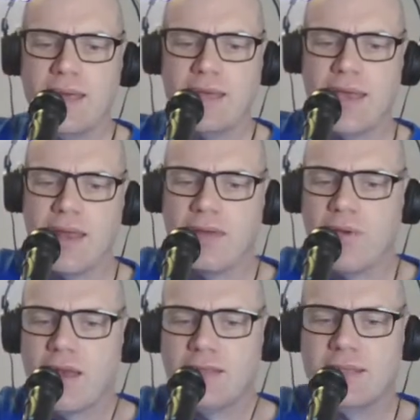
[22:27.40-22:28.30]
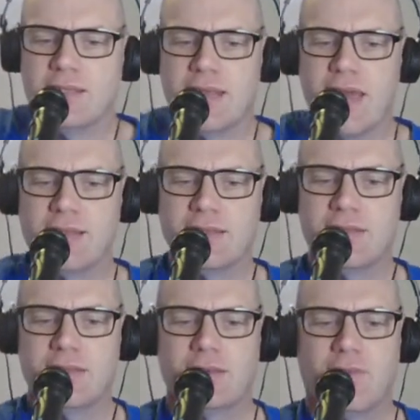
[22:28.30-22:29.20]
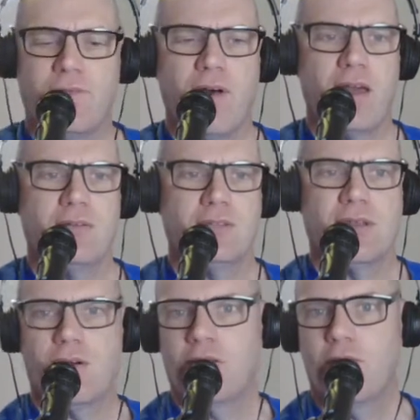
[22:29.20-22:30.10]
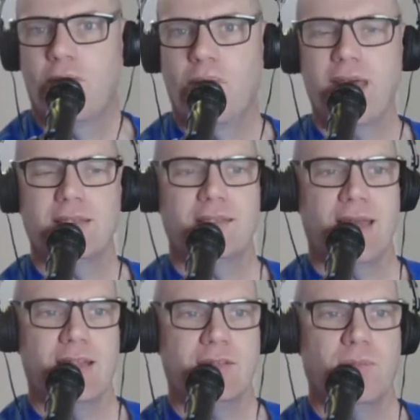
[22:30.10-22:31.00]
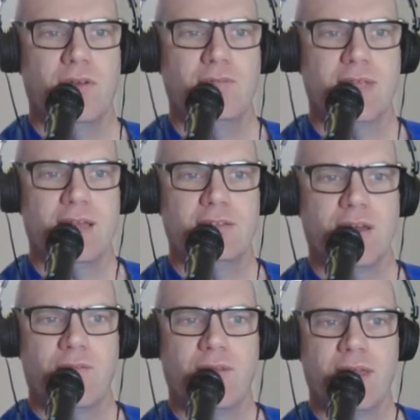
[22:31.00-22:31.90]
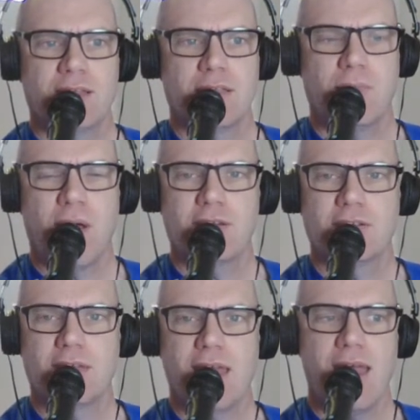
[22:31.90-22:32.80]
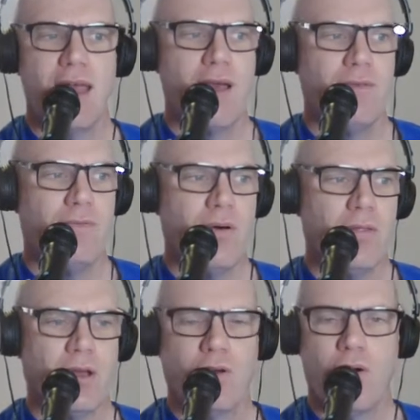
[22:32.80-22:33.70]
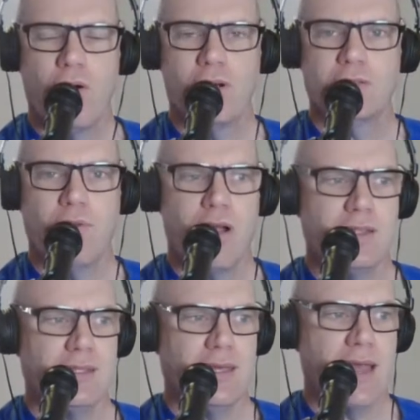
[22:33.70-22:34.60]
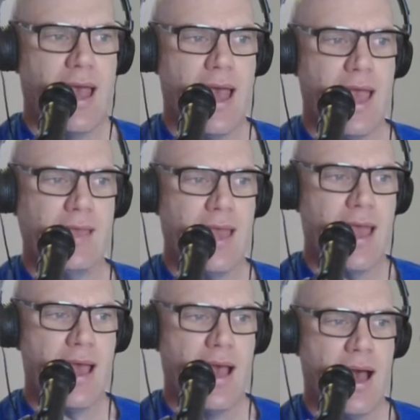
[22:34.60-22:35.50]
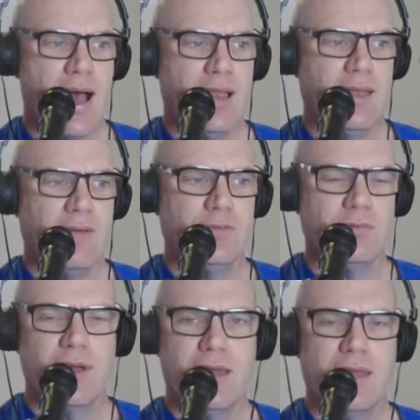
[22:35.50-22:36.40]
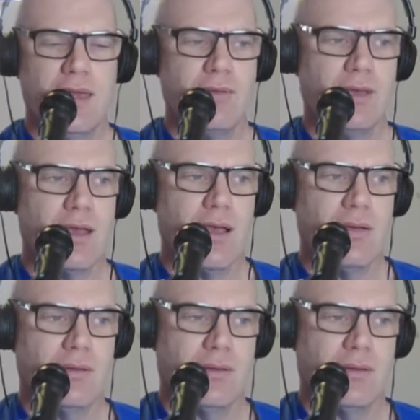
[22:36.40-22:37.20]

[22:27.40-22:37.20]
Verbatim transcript: Getting ready to dance. This is the final song, your best dance moves. And don't forget to punch the air for the chorus where I sing, Hey, yeah, I love to read. Here we go.